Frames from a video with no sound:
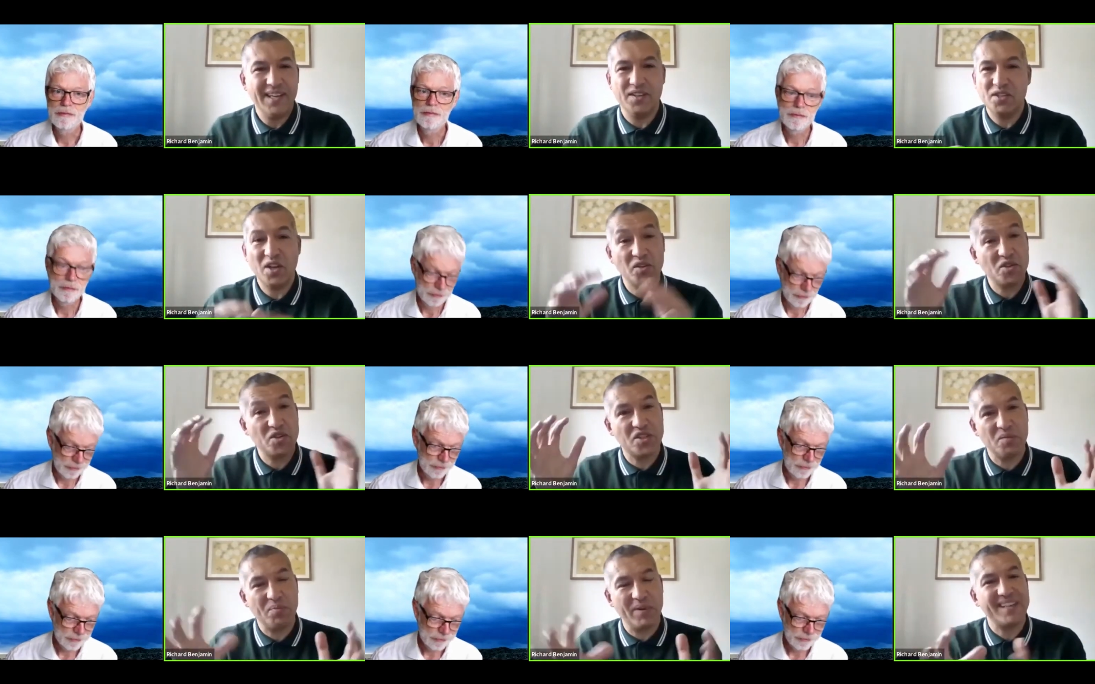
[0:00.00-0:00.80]
Speaker 1: It's mm. not hmm.
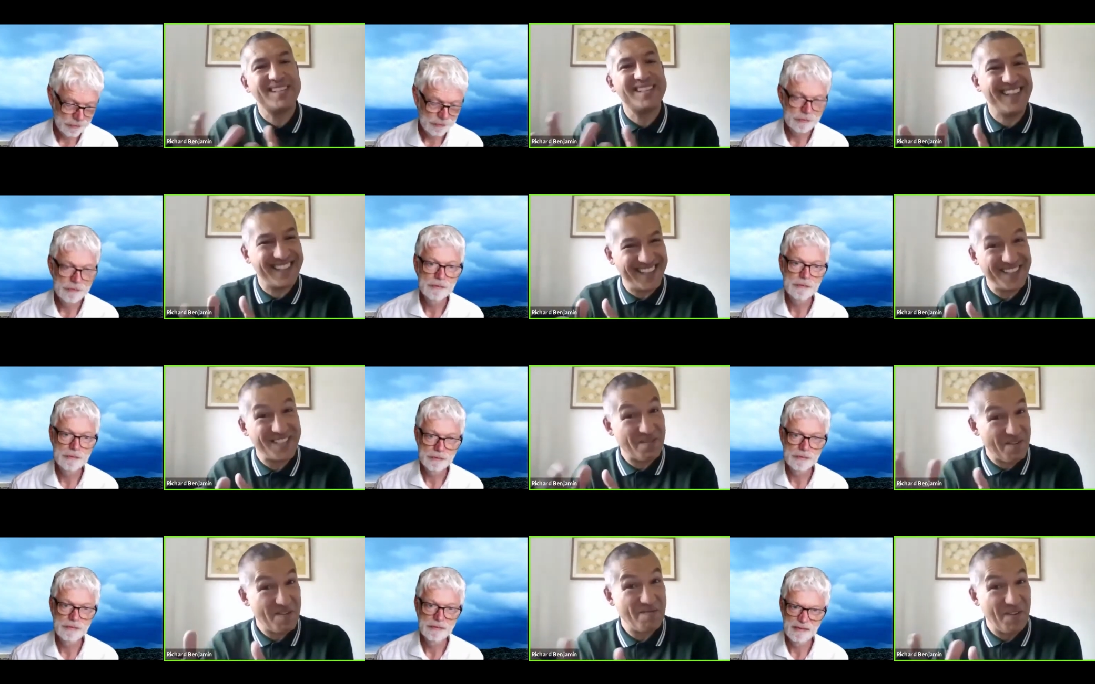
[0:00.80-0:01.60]
just the big cities
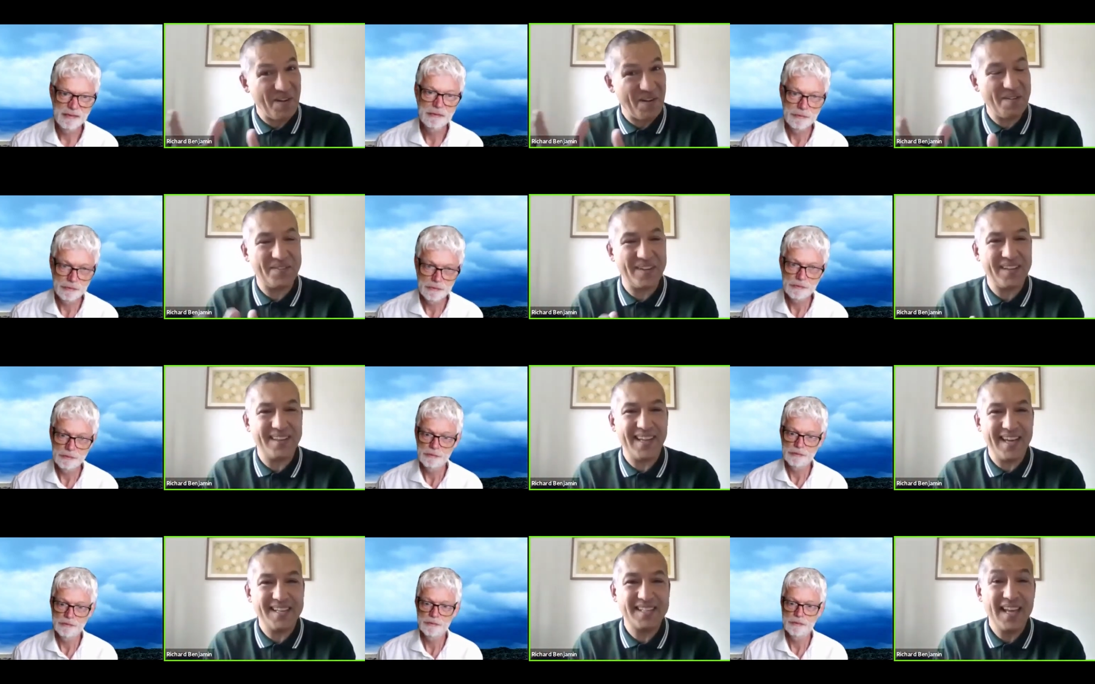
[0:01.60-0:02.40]
who are involved
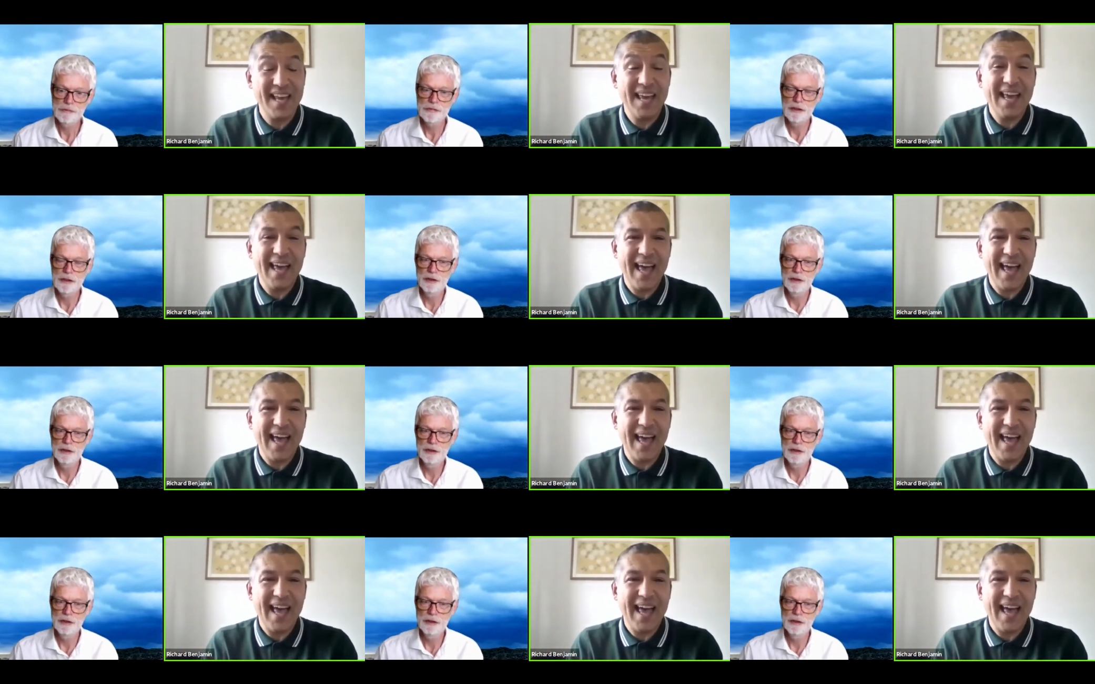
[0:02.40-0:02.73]
in this.